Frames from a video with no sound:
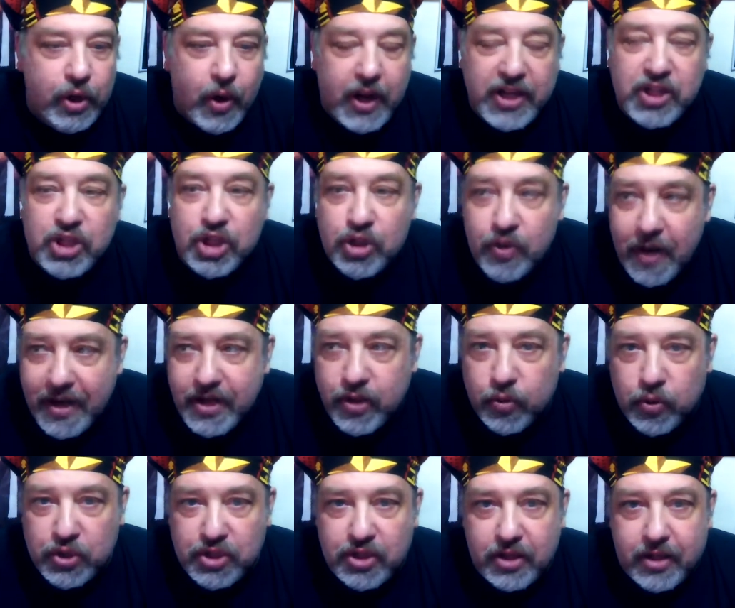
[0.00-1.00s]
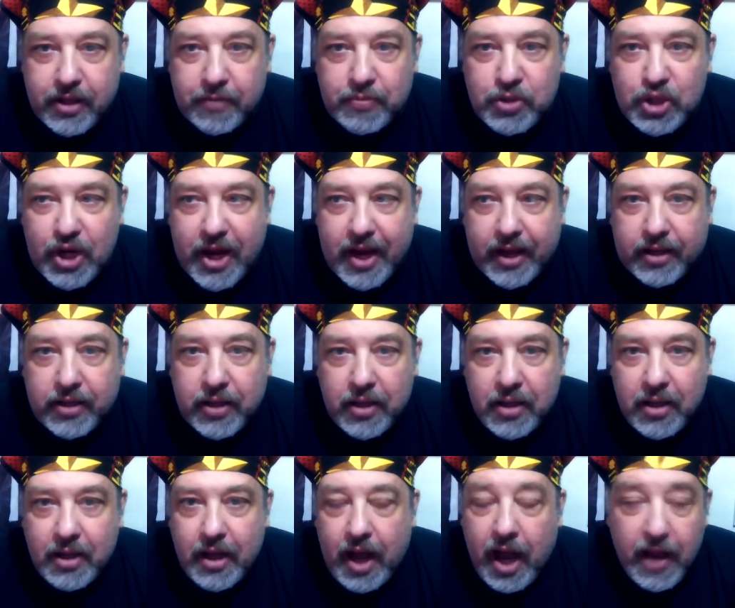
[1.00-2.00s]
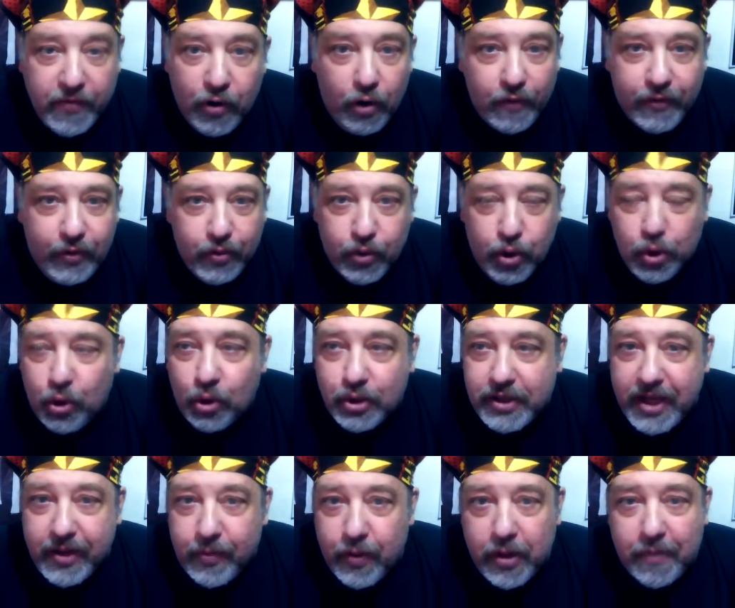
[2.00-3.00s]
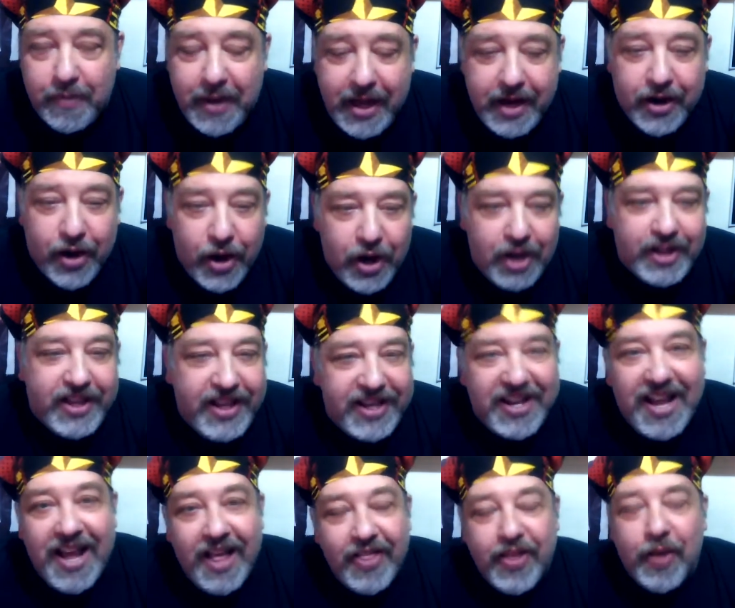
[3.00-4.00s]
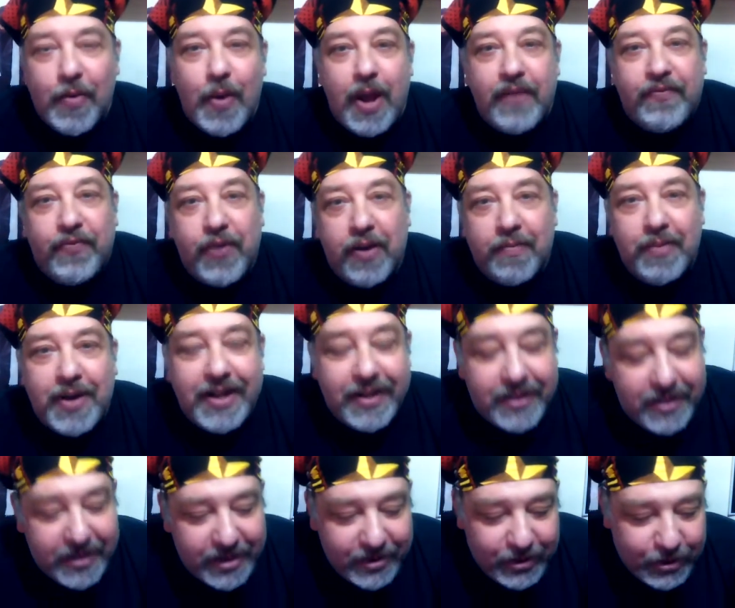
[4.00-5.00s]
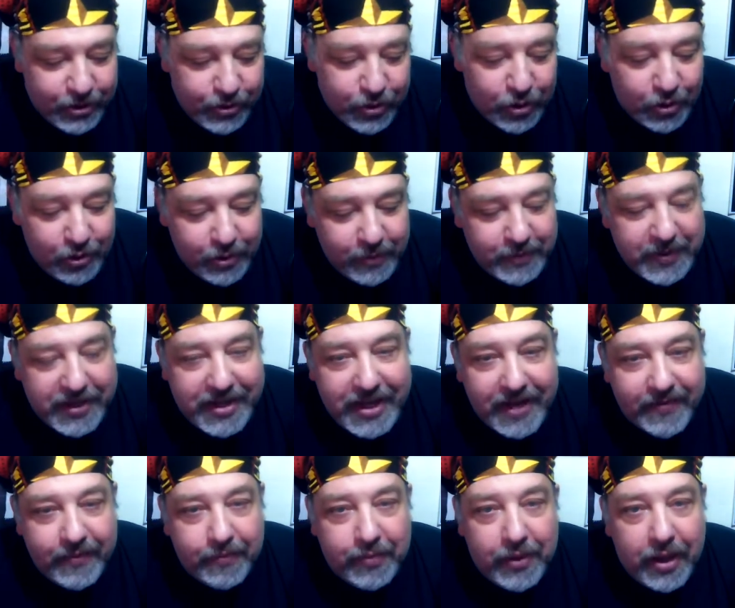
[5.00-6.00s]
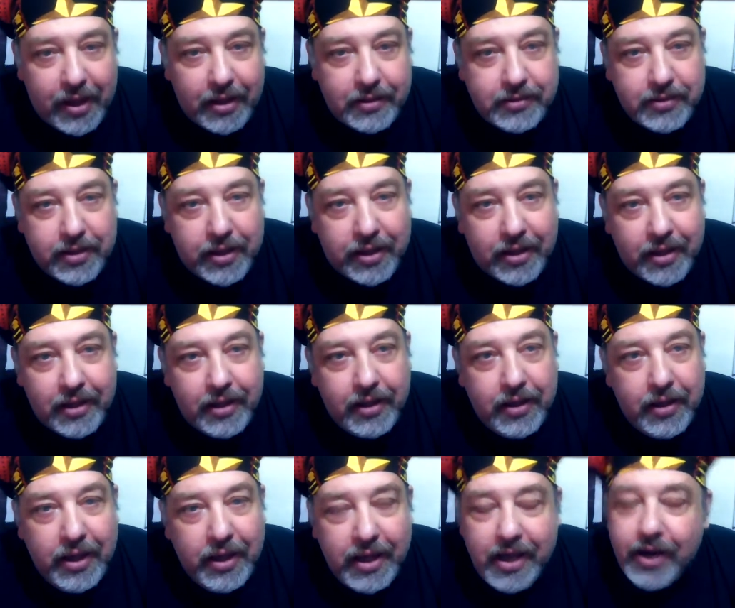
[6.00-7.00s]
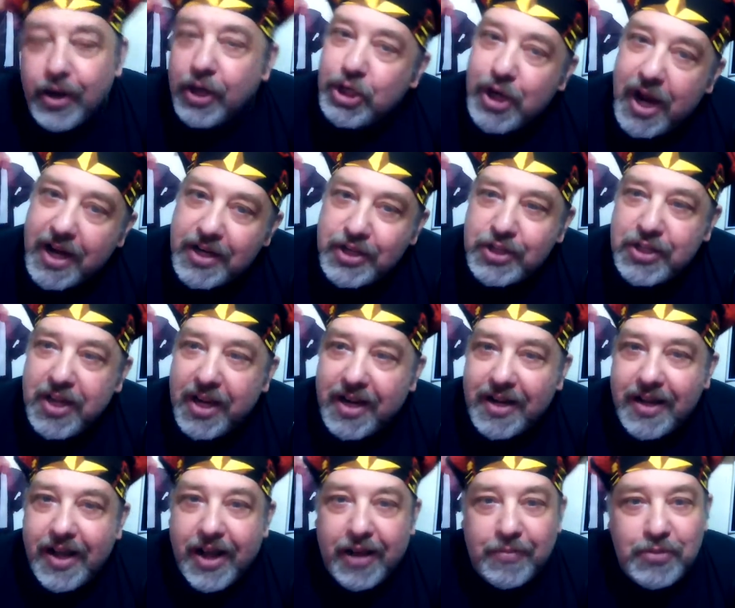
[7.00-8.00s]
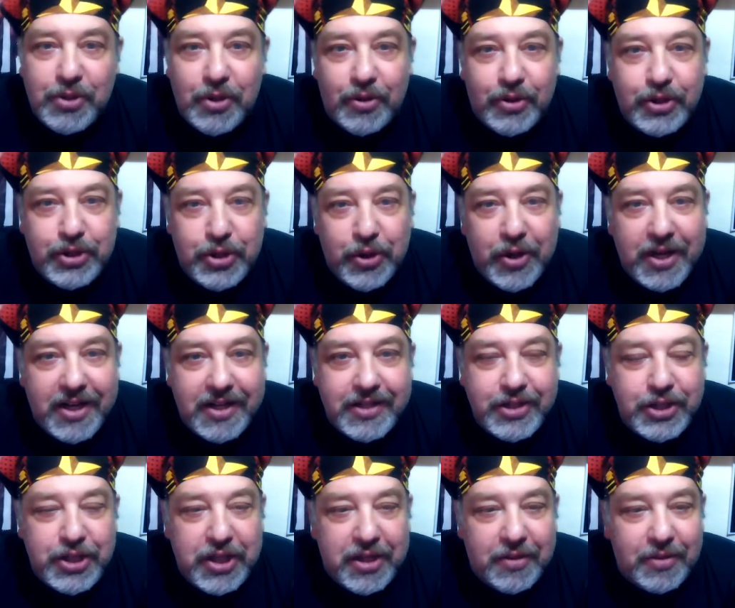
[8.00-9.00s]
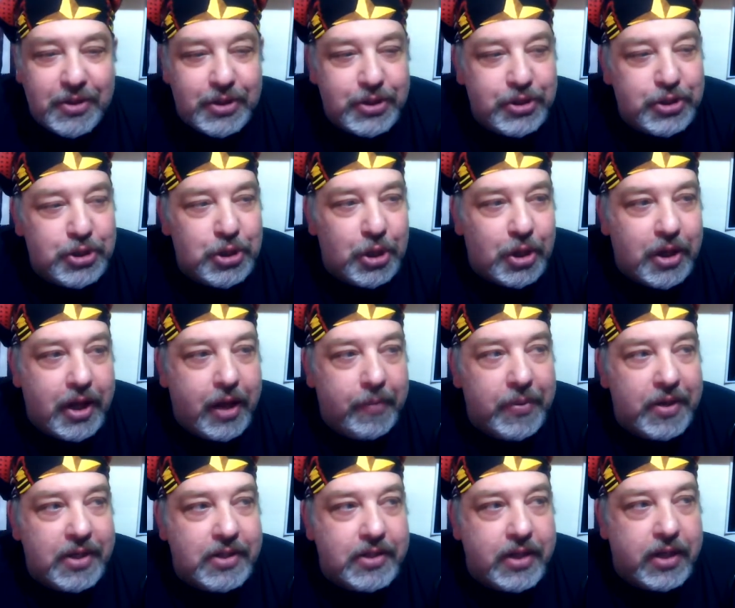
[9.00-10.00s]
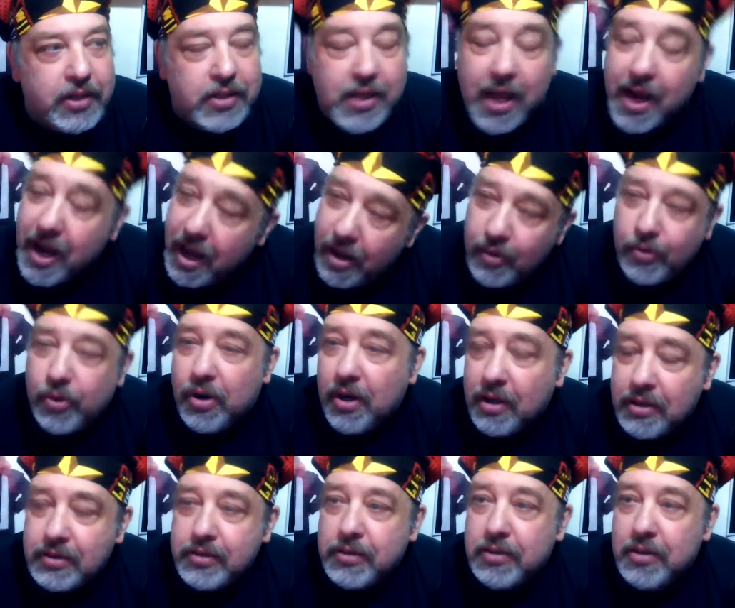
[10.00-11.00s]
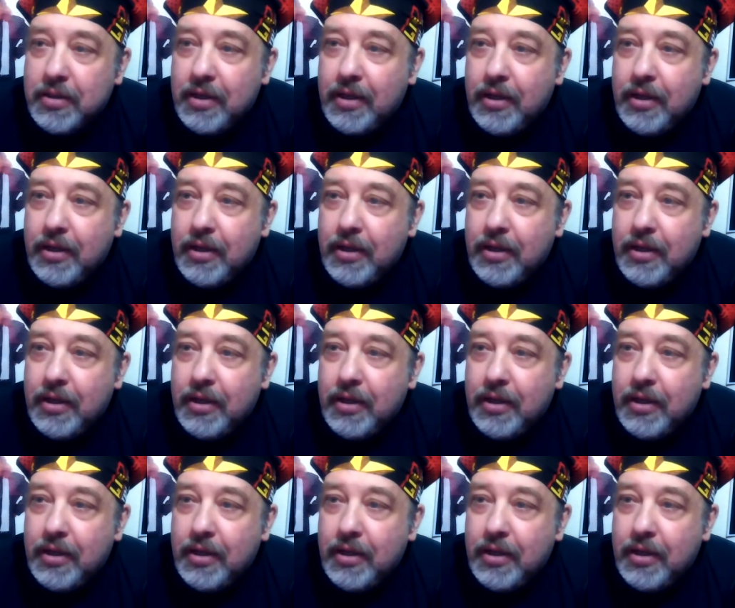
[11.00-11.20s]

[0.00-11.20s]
No, I strenuously object. I've overruled. He will be heard. They wait for everybody to clear the courtroom, and Kevin Pollak's like, you know, he tried to stay calm so the jury didn't see he was shook up, and he's like, is that how it works?